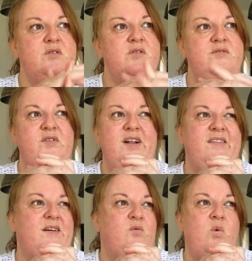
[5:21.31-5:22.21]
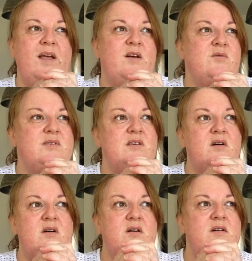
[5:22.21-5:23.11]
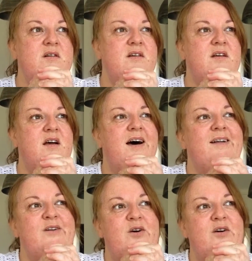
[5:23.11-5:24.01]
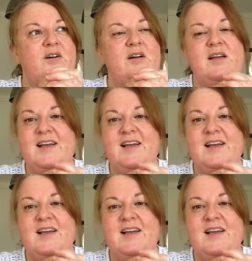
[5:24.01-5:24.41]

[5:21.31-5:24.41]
for another week or so, I don't know.